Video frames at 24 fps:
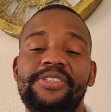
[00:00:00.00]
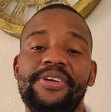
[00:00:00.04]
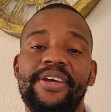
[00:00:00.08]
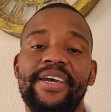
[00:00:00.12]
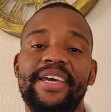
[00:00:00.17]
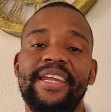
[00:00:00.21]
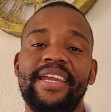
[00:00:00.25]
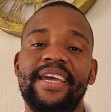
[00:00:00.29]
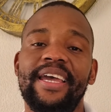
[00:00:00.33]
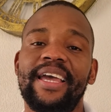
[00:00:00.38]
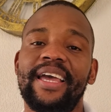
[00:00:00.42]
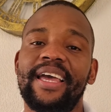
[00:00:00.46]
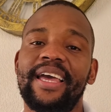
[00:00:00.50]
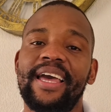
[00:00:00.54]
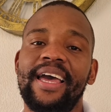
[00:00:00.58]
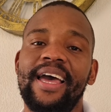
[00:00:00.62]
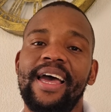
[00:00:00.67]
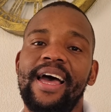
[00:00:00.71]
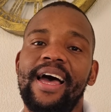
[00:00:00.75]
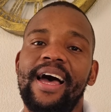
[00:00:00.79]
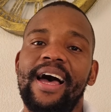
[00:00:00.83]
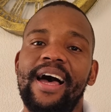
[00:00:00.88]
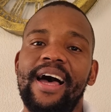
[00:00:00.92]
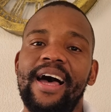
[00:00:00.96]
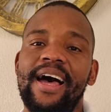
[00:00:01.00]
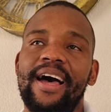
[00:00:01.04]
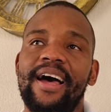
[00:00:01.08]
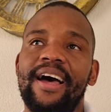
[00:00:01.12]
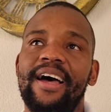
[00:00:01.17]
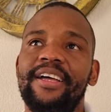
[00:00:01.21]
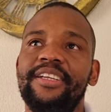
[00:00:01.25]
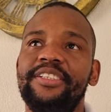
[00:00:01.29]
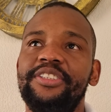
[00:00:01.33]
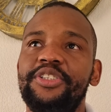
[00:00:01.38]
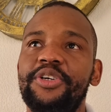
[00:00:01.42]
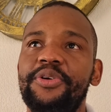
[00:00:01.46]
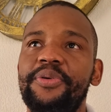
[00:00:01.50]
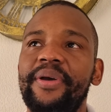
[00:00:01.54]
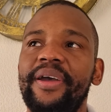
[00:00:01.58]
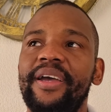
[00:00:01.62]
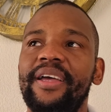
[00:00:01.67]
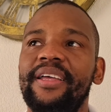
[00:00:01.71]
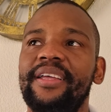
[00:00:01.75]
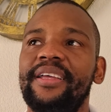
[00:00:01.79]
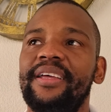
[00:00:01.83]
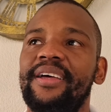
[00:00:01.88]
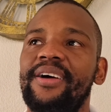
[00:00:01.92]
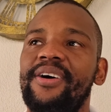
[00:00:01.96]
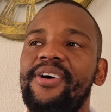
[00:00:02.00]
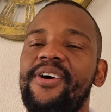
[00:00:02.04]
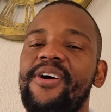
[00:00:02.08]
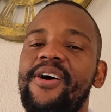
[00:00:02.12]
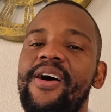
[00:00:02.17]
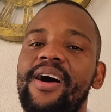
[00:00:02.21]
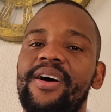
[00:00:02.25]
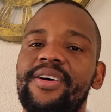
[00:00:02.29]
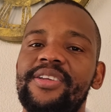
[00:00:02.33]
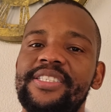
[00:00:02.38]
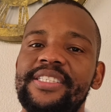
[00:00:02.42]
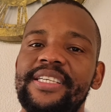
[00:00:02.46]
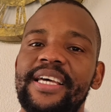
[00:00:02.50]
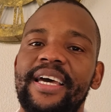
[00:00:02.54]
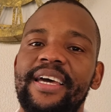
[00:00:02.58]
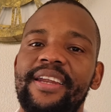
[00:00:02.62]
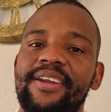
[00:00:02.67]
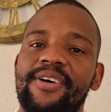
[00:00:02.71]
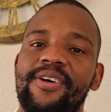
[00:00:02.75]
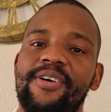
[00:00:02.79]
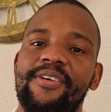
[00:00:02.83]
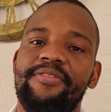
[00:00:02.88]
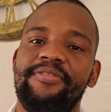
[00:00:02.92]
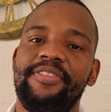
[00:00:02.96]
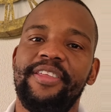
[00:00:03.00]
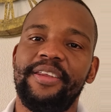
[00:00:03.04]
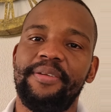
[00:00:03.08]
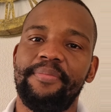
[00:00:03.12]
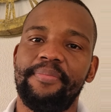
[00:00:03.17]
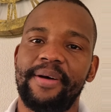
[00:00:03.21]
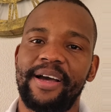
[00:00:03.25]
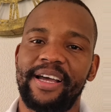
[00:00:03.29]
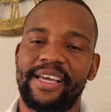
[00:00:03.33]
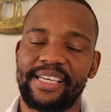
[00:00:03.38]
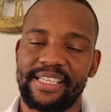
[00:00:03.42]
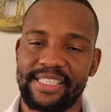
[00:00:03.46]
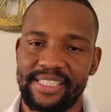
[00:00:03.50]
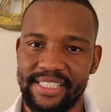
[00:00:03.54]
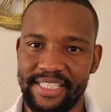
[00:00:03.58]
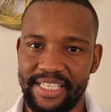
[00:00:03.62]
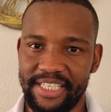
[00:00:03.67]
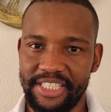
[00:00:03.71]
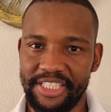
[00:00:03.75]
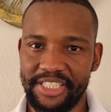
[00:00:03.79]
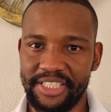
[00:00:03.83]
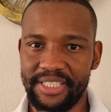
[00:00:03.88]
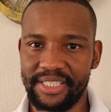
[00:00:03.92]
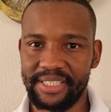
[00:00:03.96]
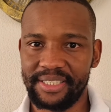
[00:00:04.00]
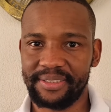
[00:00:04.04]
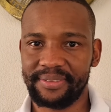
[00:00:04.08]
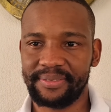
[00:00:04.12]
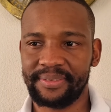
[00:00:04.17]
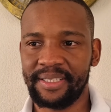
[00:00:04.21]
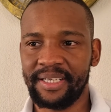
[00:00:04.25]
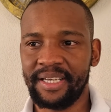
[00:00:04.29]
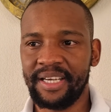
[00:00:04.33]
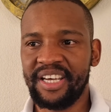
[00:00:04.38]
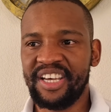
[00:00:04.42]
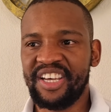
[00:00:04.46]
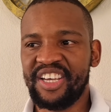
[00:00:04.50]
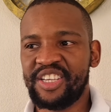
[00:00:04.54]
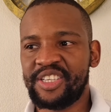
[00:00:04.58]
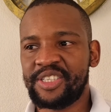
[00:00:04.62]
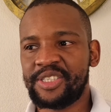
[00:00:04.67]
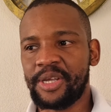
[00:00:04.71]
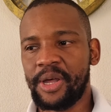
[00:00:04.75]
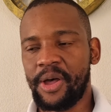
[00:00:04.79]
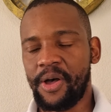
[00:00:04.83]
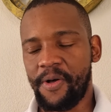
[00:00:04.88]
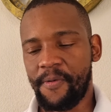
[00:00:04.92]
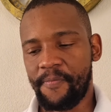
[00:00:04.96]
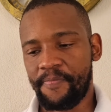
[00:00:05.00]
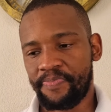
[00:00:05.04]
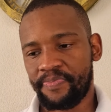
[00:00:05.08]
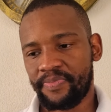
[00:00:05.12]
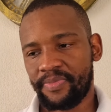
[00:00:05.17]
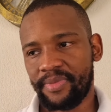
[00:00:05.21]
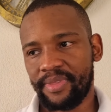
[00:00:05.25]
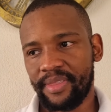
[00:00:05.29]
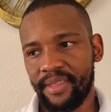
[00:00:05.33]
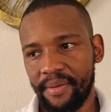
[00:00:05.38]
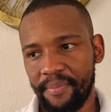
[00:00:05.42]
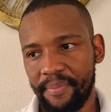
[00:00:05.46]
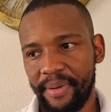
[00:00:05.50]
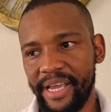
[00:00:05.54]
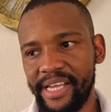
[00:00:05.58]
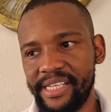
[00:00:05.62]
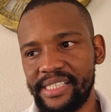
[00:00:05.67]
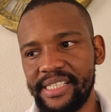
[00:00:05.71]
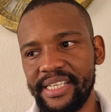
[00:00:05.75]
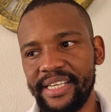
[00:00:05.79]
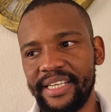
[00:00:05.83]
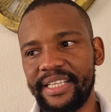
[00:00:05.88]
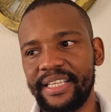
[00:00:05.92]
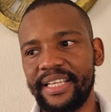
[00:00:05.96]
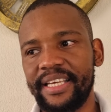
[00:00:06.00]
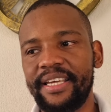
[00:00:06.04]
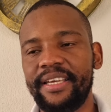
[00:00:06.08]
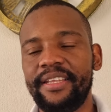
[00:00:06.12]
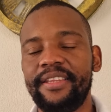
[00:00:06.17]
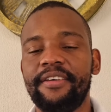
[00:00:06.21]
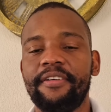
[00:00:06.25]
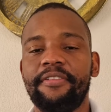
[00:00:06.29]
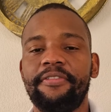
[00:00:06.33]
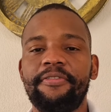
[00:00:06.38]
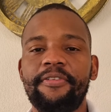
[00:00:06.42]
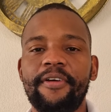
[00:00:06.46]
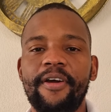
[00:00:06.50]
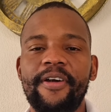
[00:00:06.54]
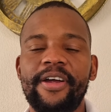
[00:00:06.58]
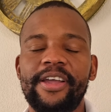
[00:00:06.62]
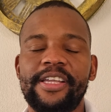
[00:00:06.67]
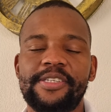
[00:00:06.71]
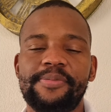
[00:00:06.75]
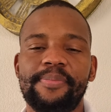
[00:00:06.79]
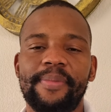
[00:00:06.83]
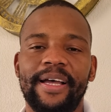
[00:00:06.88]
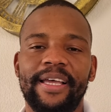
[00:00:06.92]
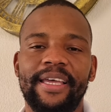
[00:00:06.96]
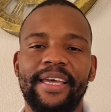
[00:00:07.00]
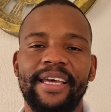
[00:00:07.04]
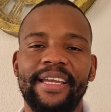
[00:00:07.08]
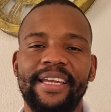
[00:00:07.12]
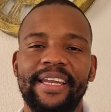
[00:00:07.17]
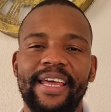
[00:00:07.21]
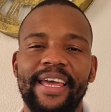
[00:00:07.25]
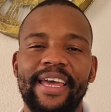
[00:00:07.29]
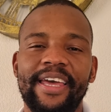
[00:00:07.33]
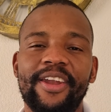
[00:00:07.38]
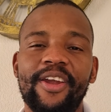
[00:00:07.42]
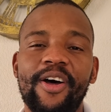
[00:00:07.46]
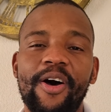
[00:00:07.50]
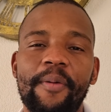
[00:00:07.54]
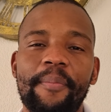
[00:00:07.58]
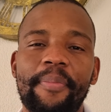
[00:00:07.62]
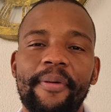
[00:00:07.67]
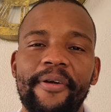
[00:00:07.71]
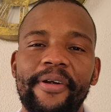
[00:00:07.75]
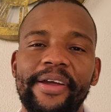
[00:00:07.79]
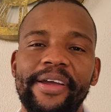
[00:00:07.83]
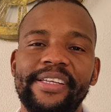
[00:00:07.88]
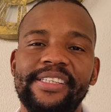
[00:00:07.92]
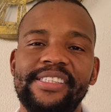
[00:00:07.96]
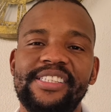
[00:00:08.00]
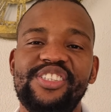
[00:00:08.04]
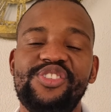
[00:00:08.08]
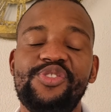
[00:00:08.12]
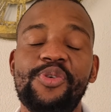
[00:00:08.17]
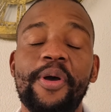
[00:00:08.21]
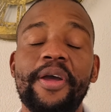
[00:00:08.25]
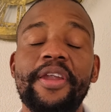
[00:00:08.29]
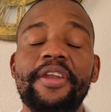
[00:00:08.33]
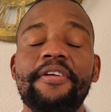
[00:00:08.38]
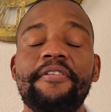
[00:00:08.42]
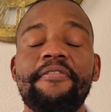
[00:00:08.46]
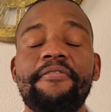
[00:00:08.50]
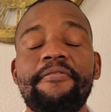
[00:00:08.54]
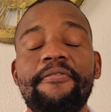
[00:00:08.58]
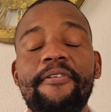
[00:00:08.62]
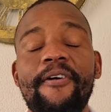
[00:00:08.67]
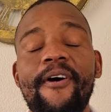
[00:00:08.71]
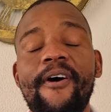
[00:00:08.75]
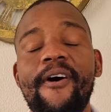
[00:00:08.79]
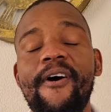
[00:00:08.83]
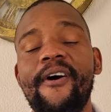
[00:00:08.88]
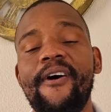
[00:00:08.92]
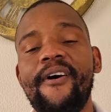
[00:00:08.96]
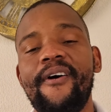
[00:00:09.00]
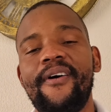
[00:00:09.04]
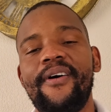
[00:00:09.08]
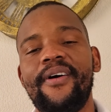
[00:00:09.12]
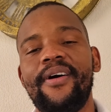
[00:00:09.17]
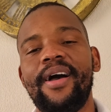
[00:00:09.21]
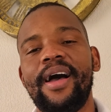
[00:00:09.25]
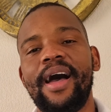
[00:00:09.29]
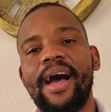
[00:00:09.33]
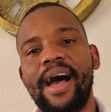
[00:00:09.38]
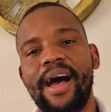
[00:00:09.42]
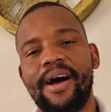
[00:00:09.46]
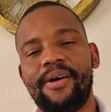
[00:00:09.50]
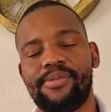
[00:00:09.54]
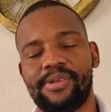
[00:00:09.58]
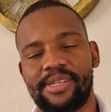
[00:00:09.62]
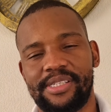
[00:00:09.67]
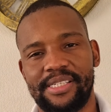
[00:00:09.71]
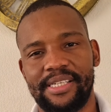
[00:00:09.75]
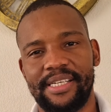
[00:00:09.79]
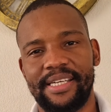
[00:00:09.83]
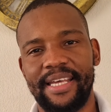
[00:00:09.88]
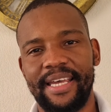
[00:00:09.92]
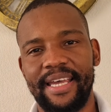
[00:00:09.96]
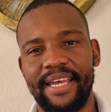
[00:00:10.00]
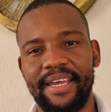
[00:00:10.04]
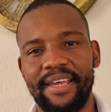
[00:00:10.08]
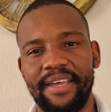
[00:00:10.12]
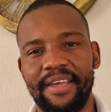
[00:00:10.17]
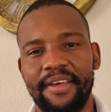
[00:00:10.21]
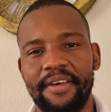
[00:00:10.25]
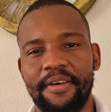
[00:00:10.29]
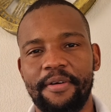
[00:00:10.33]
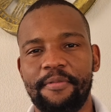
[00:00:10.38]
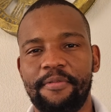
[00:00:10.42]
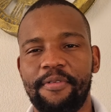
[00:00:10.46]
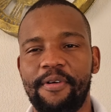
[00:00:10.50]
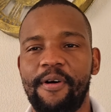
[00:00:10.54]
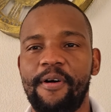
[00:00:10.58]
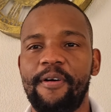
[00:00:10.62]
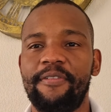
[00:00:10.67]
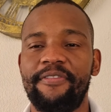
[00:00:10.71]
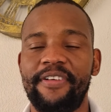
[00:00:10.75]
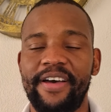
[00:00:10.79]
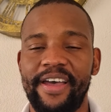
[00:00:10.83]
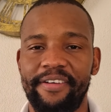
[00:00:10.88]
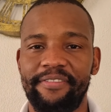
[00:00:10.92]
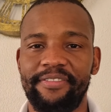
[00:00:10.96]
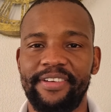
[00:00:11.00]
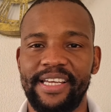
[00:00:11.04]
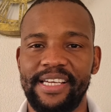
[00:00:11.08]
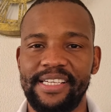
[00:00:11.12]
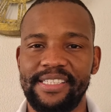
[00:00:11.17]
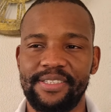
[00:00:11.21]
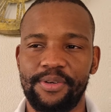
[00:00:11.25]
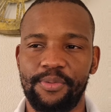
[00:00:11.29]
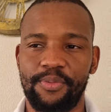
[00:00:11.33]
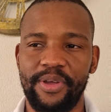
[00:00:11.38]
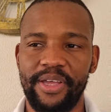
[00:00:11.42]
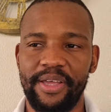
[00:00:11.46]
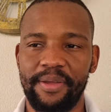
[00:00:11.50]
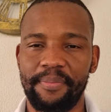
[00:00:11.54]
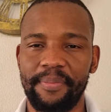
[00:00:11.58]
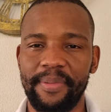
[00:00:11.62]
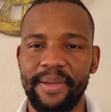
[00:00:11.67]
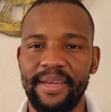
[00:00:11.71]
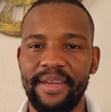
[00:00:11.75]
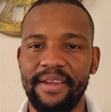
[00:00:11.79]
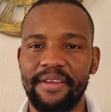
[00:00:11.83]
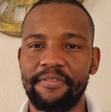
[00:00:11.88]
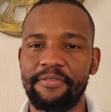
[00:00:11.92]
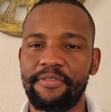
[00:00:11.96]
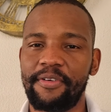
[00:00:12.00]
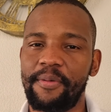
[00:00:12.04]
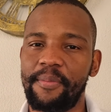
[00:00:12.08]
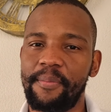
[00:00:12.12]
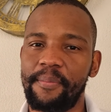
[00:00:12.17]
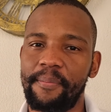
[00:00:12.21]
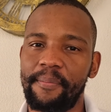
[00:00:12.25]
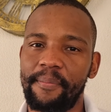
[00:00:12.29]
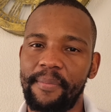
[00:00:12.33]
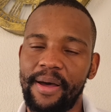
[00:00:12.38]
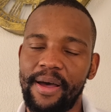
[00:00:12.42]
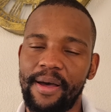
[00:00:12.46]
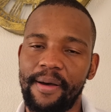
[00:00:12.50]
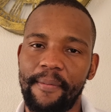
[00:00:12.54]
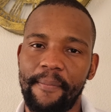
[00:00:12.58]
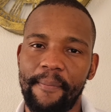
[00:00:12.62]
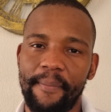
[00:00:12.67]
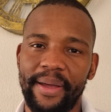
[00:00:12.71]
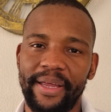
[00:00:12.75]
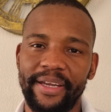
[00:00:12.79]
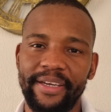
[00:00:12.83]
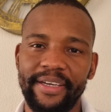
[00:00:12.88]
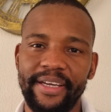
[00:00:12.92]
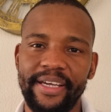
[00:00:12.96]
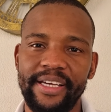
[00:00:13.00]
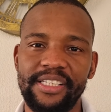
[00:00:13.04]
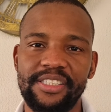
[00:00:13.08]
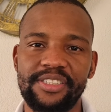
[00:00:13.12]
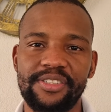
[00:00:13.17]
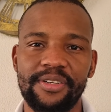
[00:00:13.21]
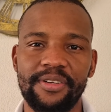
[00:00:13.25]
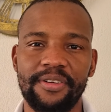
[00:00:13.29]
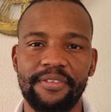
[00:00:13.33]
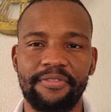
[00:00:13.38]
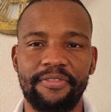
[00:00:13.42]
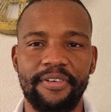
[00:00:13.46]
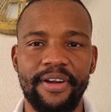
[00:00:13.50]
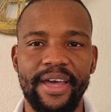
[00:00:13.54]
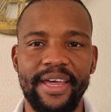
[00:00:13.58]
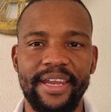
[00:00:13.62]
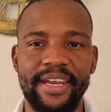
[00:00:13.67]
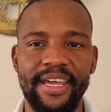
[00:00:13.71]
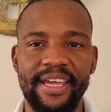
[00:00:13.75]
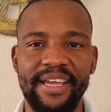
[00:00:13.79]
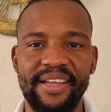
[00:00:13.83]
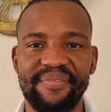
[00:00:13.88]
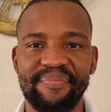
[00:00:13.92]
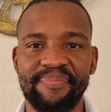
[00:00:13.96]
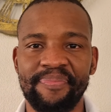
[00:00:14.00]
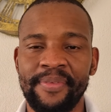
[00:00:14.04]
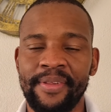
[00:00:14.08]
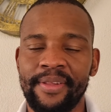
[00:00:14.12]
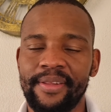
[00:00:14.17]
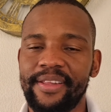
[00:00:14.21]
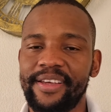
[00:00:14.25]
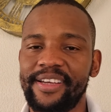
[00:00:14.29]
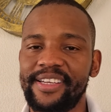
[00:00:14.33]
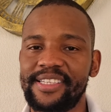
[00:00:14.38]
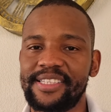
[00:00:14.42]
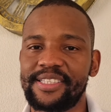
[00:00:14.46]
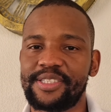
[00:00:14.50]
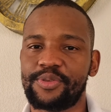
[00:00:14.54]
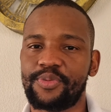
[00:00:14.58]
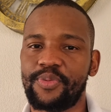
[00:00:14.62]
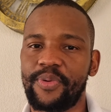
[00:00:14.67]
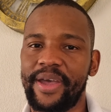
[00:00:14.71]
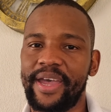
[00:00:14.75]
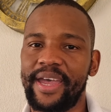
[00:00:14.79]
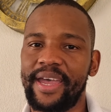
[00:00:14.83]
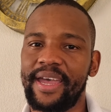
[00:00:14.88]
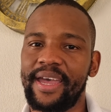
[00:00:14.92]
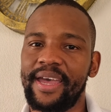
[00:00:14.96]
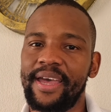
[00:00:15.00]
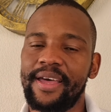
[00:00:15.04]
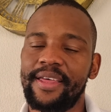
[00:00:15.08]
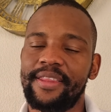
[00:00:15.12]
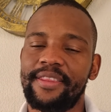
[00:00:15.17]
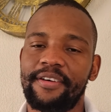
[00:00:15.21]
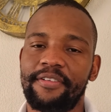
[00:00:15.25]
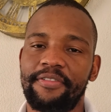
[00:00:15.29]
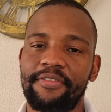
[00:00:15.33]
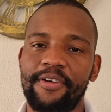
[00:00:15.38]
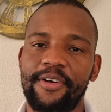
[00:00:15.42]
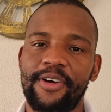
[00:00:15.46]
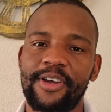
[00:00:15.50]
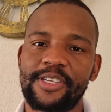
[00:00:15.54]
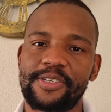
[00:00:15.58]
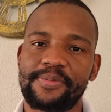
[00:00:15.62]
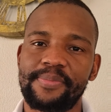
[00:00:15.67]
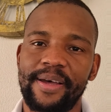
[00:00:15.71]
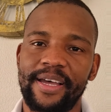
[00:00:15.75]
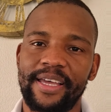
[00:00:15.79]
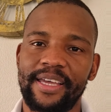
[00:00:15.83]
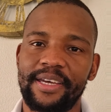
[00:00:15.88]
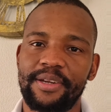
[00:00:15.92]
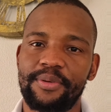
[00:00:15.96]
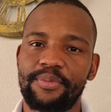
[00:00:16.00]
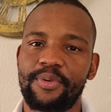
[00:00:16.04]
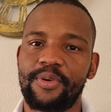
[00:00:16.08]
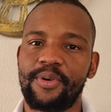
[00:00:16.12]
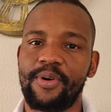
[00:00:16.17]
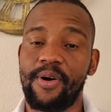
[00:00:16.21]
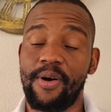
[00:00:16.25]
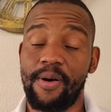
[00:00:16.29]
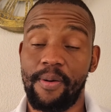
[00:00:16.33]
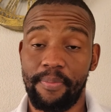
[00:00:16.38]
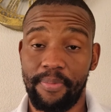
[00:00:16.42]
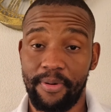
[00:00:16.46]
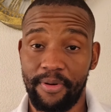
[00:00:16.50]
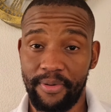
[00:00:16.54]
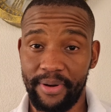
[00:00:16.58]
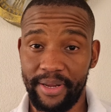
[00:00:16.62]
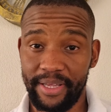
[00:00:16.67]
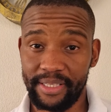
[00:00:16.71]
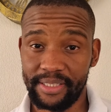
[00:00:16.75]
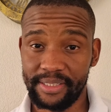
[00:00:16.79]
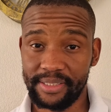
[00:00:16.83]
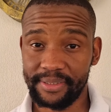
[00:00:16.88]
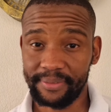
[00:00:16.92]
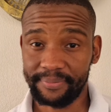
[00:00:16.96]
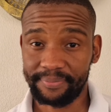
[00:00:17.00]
trading during or outside of that market session. So basically, the Forex market, it operates 24 hours a day for 5 days a week, meaning from Monday till Friday. That is where the Forex market will operate.